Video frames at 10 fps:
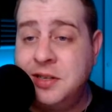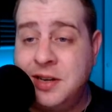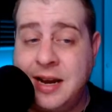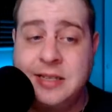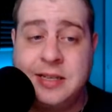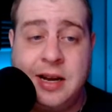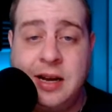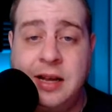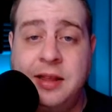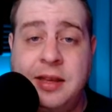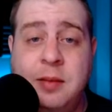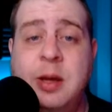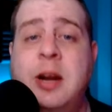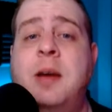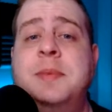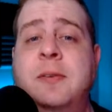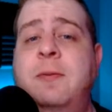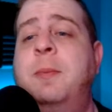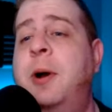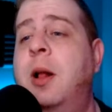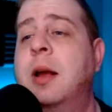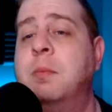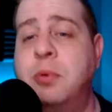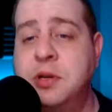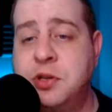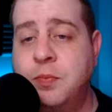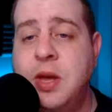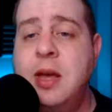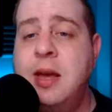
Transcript: You guys, the thing about Optic Football and Prism